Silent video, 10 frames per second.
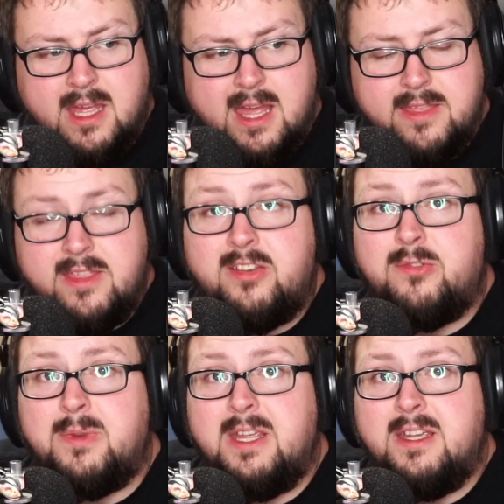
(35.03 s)
this
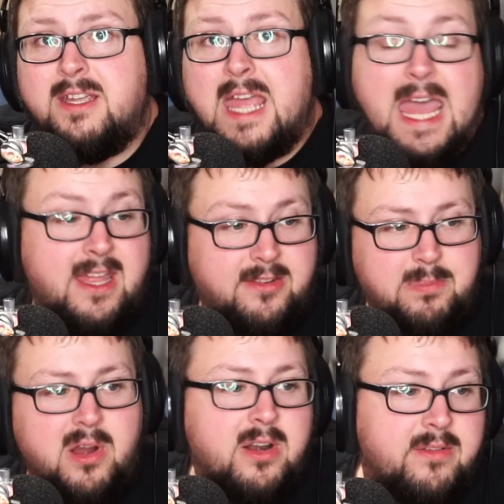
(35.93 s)
week, as
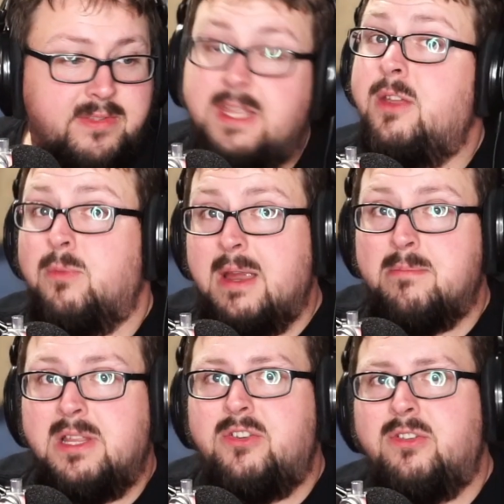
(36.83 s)
part of the
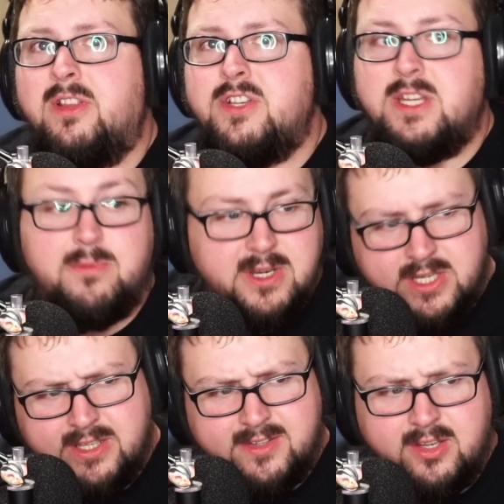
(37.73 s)
Ramblin' trilogy, which
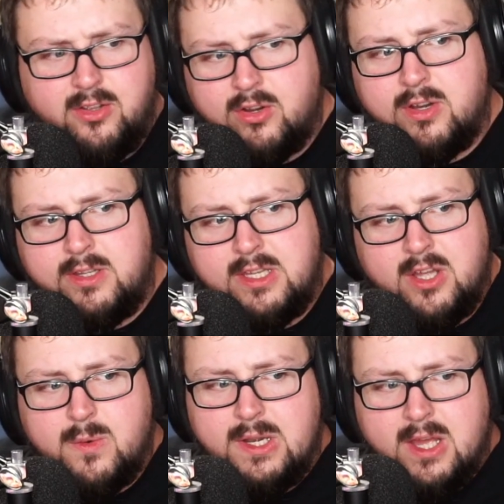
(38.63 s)
is still currently
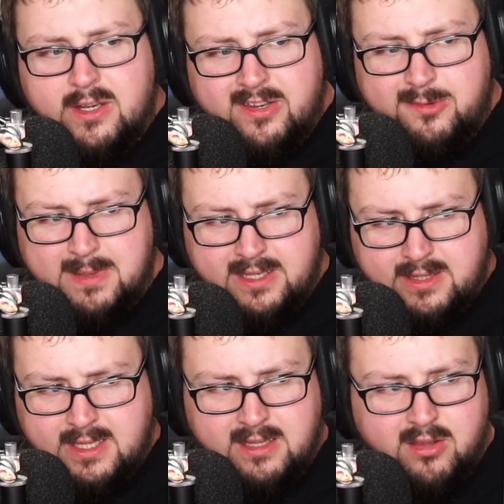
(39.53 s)
going on despite
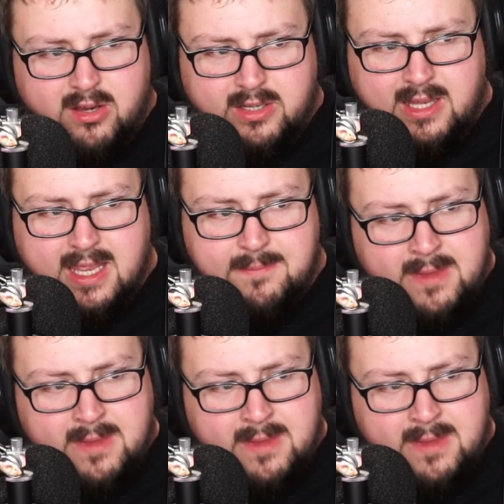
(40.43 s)
the long delay,